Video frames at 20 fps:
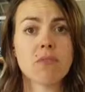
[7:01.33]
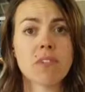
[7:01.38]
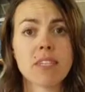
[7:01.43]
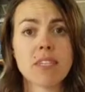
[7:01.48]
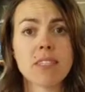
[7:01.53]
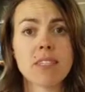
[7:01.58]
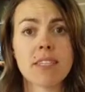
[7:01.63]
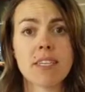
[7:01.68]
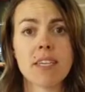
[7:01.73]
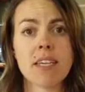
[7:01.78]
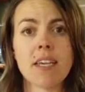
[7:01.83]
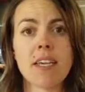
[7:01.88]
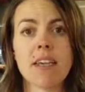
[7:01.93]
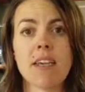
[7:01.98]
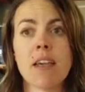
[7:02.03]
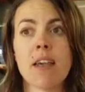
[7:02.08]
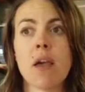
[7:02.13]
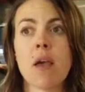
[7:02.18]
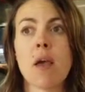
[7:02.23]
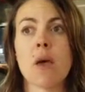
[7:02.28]
density.
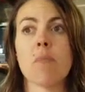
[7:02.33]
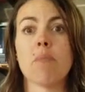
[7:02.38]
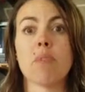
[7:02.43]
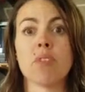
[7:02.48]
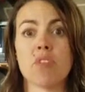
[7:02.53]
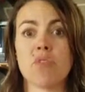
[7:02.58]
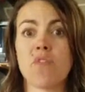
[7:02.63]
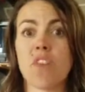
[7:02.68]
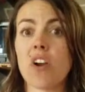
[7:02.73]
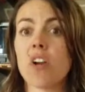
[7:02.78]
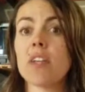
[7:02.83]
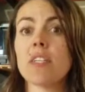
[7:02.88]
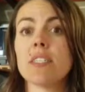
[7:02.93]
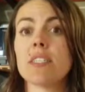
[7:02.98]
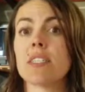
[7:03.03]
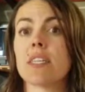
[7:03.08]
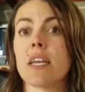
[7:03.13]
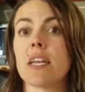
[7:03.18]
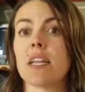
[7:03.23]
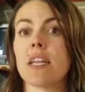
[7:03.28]
But as far as
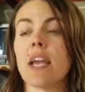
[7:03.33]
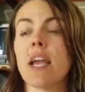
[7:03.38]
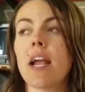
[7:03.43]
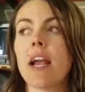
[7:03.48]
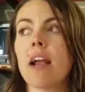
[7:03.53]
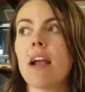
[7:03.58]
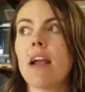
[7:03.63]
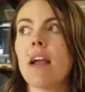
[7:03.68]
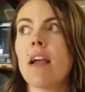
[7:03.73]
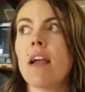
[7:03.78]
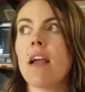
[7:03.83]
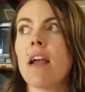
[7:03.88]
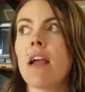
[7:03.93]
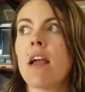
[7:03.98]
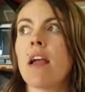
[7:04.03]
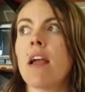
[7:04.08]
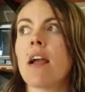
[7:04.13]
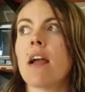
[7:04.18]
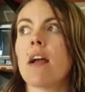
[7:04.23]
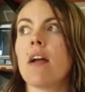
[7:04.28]
skincare,
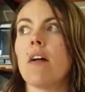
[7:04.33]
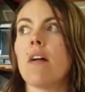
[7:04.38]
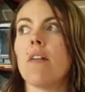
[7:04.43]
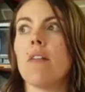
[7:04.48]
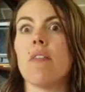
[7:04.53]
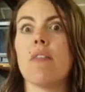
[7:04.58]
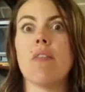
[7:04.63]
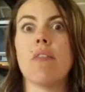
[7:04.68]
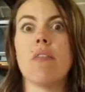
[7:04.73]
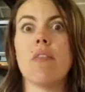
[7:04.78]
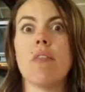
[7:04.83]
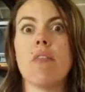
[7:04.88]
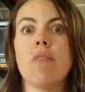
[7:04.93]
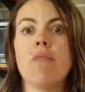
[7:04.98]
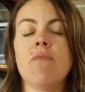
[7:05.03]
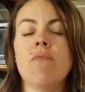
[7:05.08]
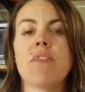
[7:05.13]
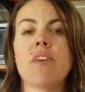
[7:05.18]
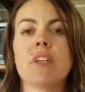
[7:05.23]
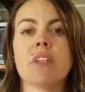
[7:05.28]

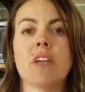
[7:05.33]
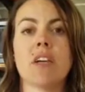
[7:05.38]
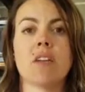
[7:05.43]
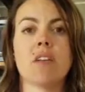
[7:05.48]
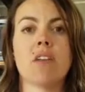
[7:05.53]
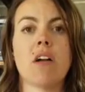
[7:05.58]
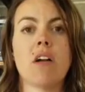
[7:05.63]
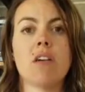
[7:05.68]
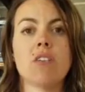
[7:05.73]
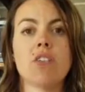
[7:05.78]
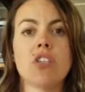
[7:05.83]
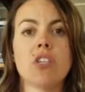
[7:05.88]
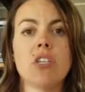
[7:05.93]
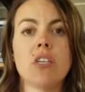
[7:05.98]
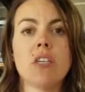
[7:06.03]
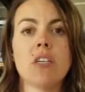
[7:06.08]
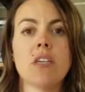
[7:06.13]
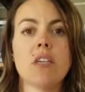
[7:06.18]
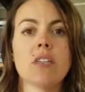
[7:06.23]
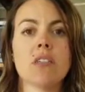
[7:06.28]
the
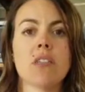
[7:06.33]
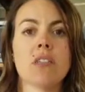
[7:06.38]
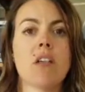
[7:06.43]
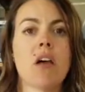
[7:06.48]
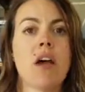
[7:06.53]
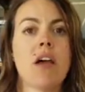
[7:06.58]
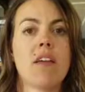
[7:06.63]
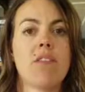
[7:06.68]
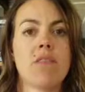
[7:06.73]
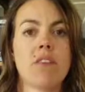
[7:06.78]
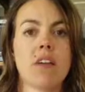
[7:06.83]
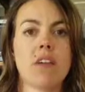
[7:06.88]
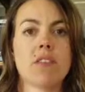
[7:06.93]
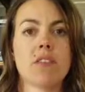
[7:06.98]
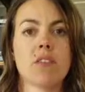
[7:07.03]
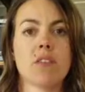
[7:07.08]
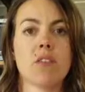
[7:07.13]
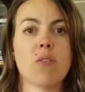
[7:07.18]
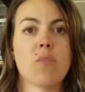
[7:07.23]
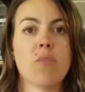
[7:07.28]
technology is not
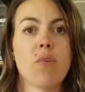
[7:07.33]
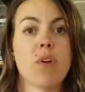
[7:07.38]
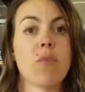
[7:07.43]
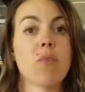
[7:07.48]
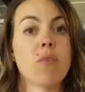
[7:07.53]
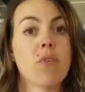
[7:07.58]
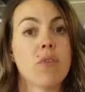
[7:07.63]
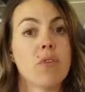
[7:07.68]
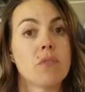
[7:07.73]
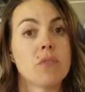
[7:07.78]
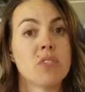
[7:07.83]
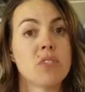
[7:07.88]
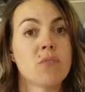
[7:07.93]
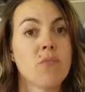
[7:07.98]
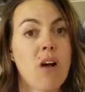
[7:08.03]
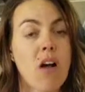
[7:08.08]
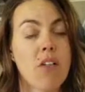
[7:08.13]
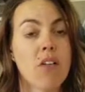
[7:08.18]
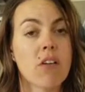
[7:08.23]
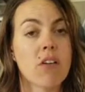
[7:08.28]
advanced to the point where those
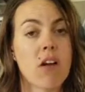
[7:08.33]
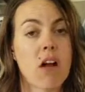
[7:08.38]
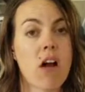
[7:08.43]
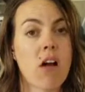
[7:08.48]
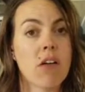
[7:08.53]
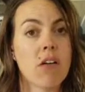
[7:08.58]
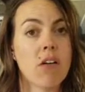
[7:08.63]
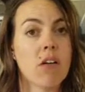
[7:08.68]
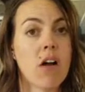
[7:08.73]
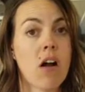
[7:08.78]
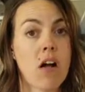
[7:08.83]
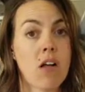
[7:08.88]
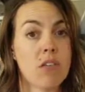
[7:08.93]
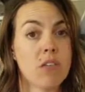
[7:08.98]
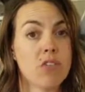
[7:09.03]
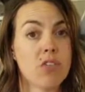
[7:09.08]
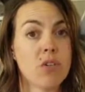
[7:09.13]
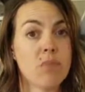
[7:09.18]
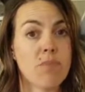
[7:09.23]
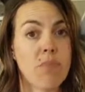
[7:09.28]
smaller
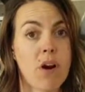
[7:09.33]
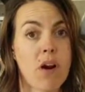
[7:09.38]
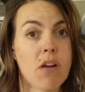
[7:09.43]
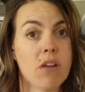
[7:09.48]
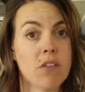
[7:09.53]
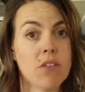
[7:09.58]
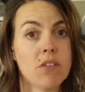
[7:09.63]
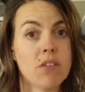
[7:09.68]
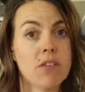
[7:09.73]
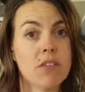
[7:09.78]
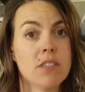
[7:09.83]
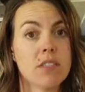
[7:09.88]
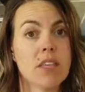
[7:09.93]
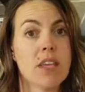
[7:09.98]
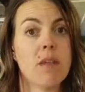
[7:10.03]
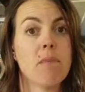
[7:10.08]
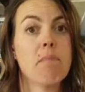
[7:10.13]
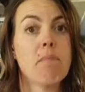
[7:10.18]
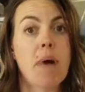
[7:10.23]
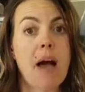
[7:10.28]
collagen particles
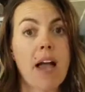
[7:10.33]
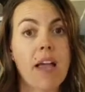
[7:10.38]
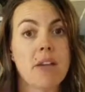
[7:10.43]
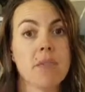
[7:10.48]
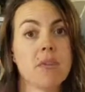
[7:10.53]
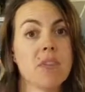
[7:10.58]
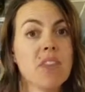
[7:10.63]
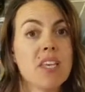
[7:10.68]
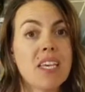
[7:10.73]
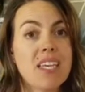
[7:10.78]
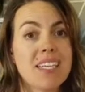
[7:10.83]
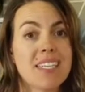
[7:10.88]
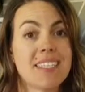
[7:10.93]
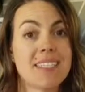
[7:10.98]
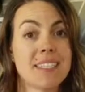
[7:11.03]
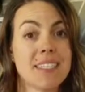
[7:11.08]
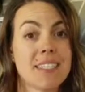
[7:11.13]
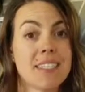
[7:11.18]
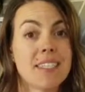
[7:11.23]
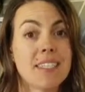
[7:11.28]
can bind with the
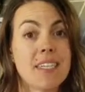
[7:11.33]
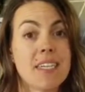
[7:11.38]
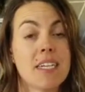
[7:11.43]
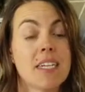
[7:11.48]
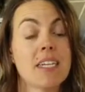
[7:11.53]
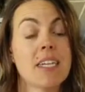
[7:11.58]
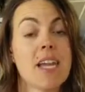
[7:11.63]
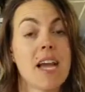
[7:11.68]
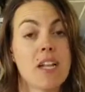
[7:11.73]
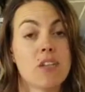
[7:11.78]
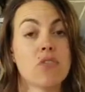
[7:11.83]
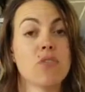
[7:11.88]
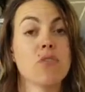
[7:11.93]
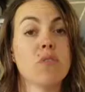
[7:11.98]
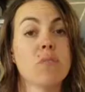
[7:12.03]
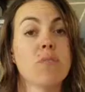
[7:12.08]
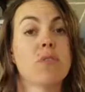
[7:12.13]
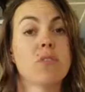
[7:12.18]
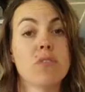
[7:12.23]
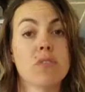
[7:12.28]
existing naturally
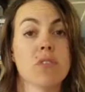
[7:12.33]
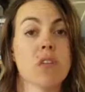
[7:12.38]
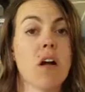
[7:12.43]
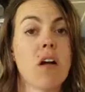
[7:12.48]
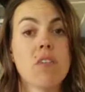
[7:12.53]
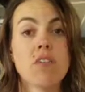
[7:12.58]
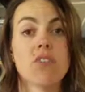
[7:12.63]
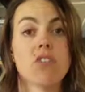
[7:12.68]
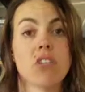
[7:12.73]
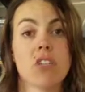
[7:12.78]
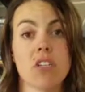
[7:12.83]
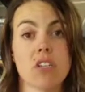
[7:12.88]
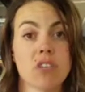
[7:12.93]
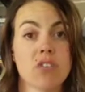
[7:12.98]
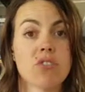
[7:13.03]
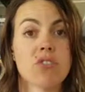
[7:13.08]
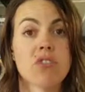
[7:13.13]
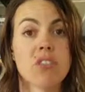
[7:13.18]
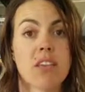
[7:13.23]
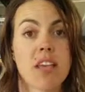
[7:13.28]
produced collagen in
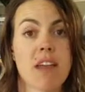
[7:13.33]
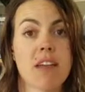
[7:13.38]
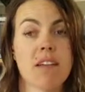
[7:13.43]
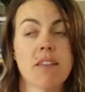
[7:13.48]
your skin.